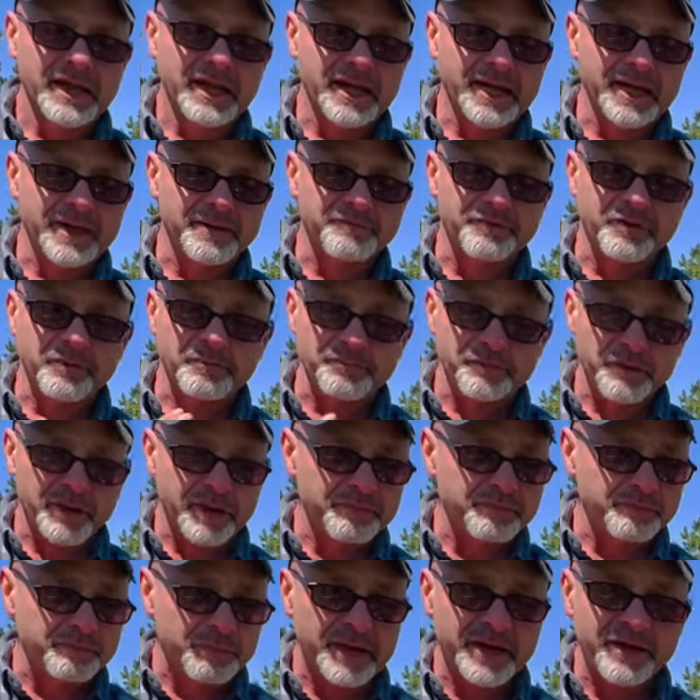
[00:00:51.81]
um, from
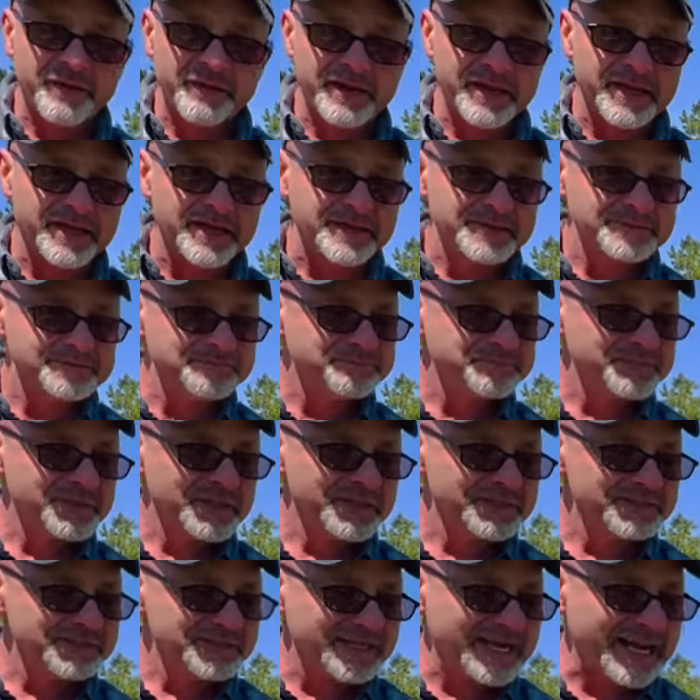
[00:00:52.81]
that period,
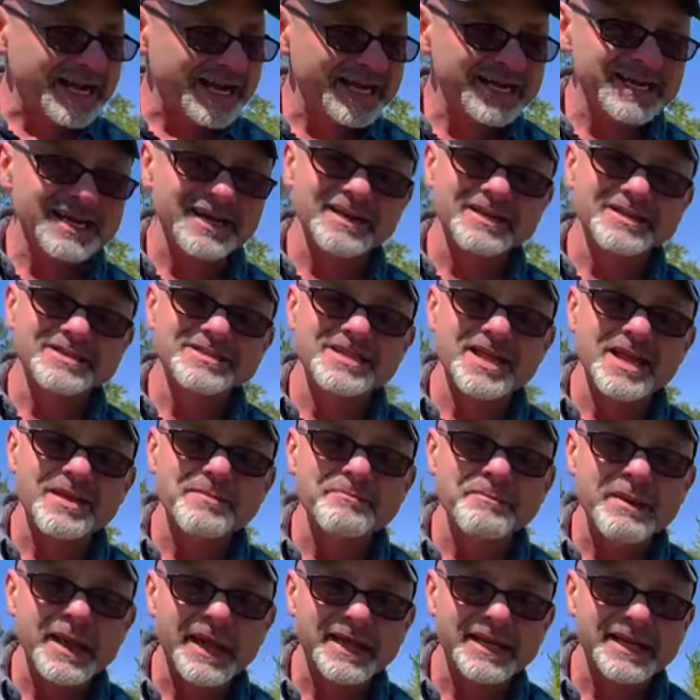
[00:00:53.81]
kind of the
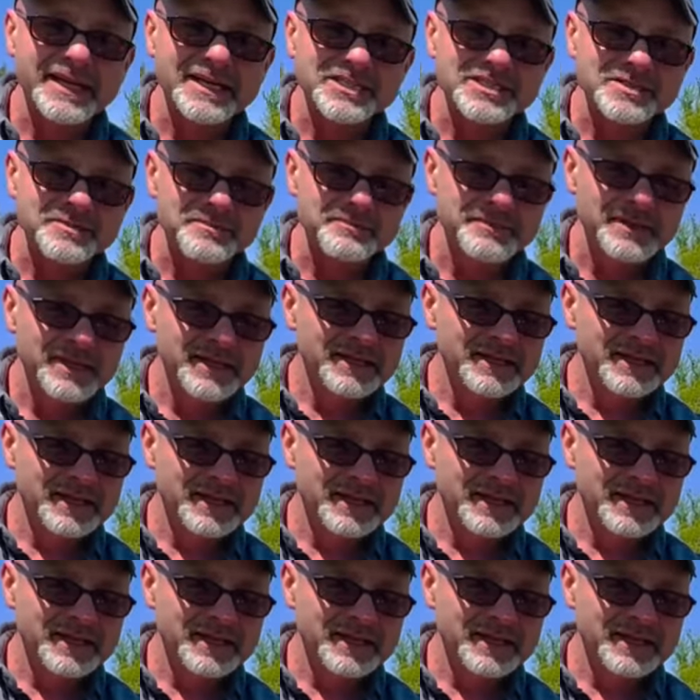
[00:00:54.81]
same mechanism.